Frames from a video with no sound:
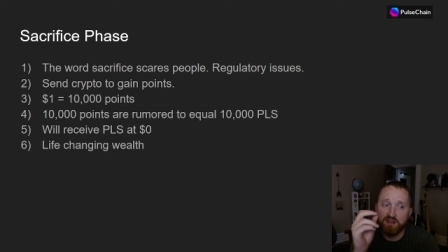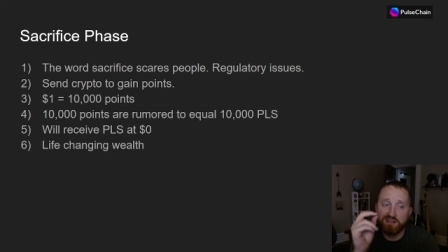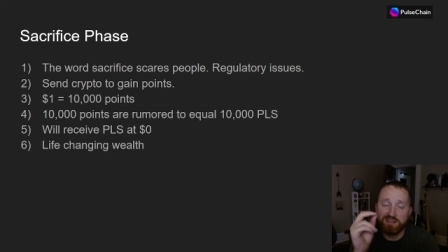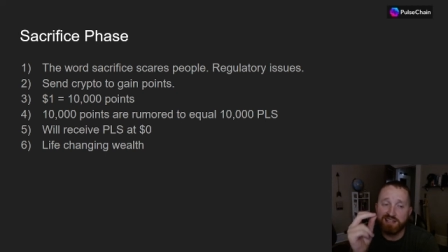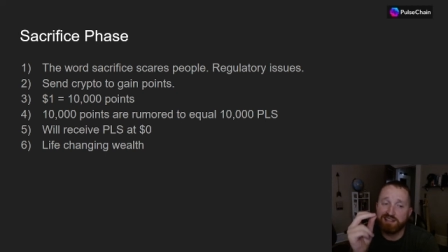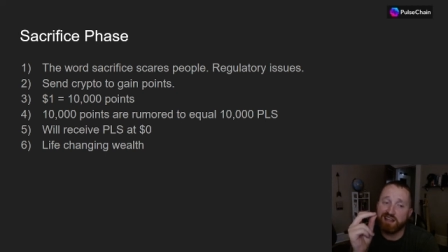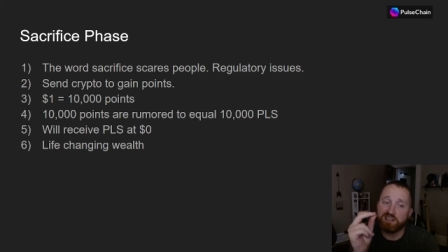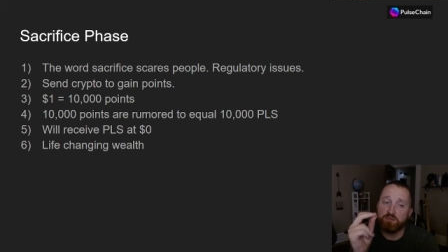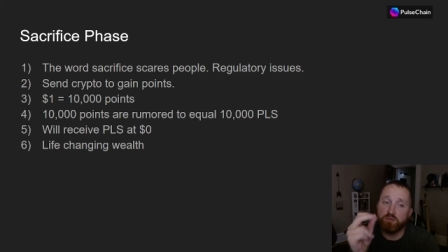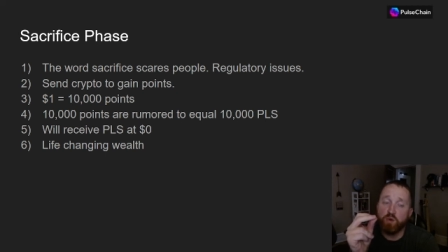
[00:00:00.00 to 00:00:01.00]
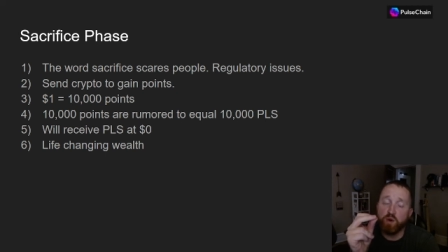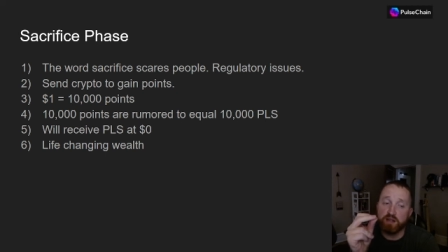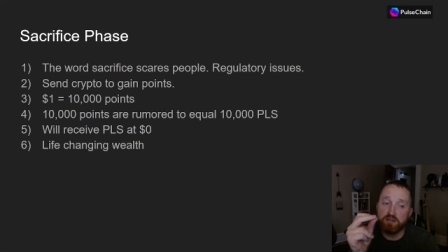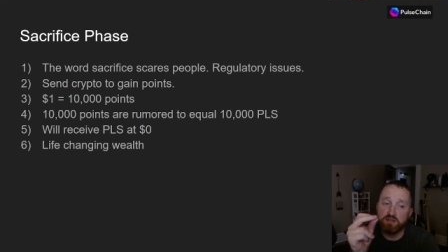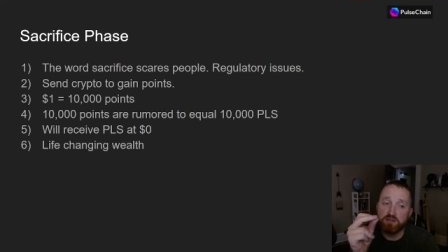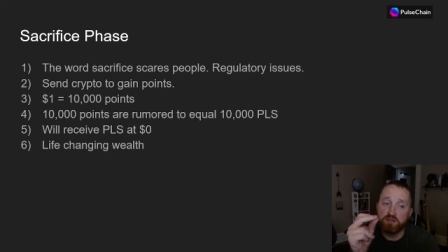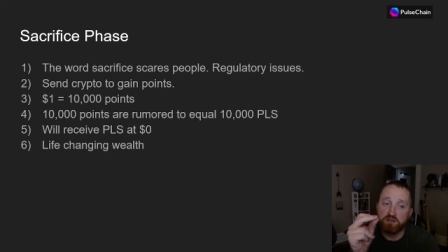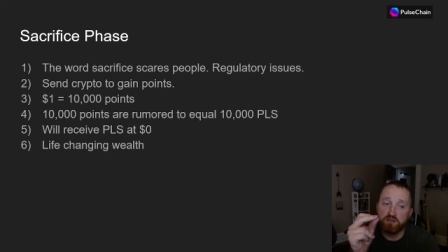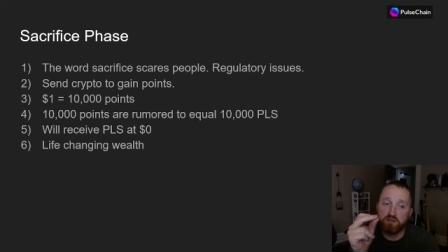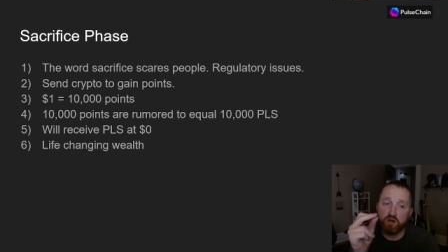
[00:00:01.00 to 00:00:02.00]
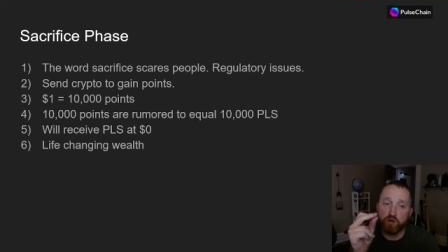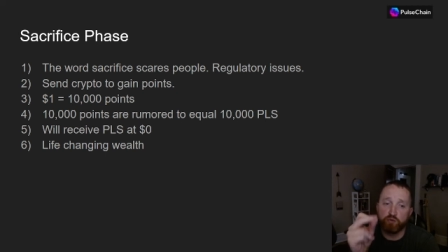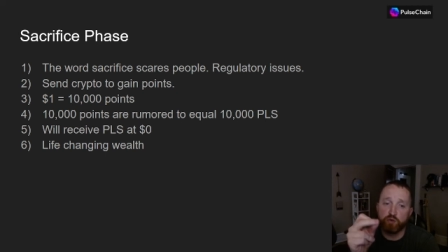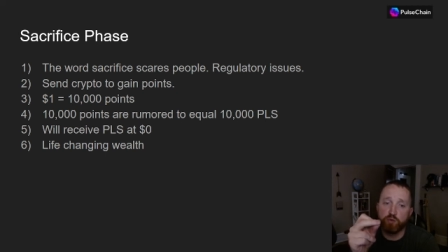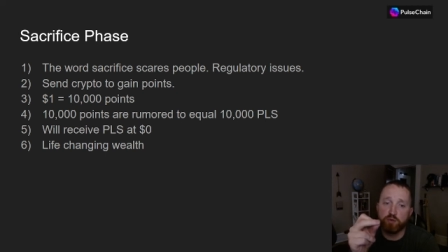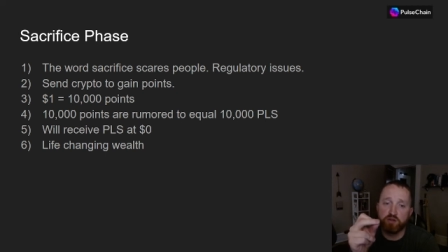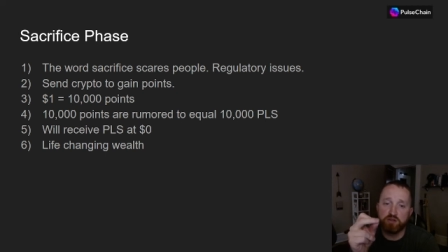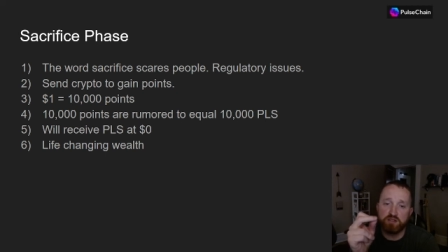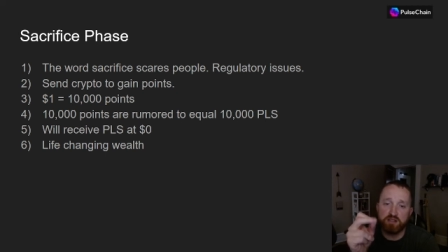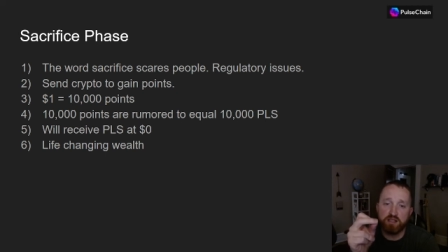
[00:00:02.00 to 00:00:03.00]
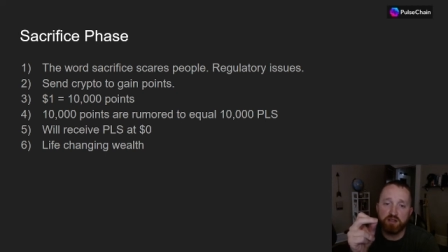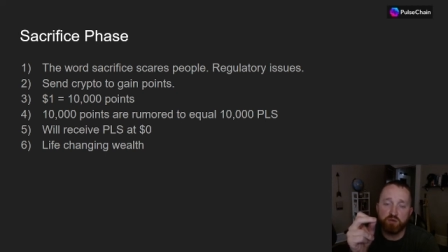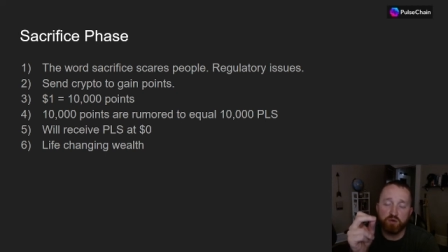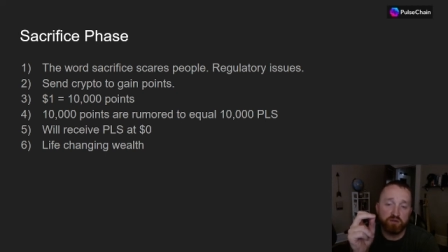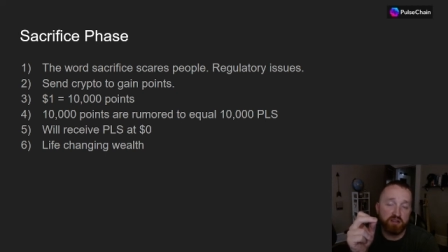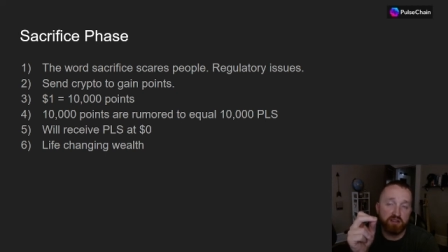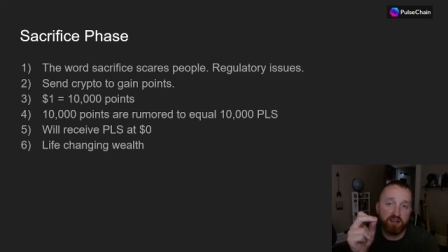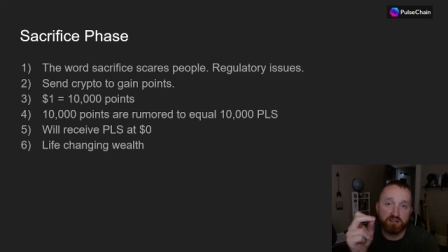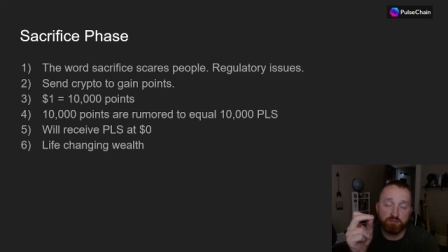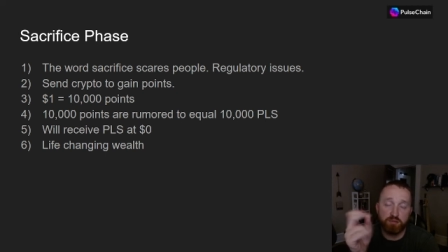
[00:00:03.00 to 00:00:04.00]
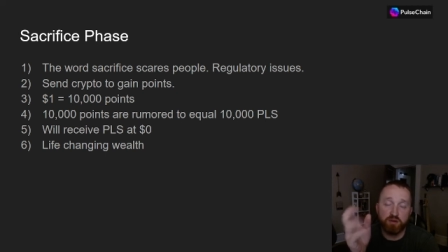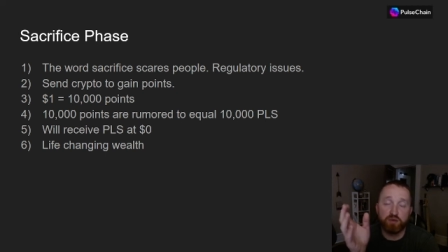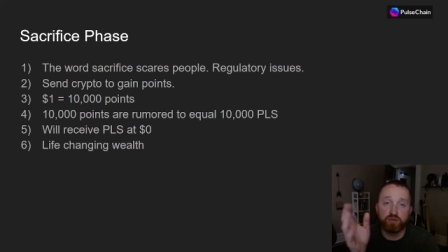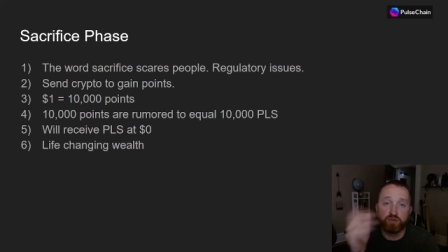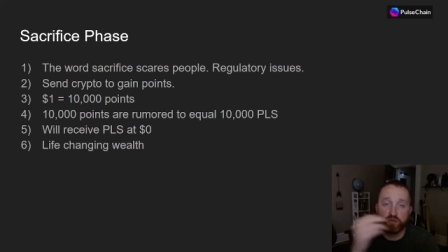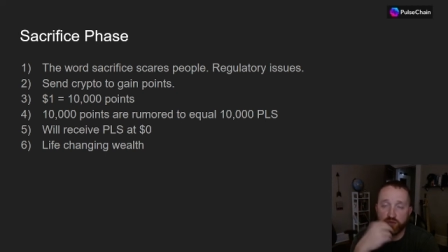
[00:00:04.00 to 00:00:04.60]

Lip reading: 10,000 points are rumored to equal 10,000 Pulse.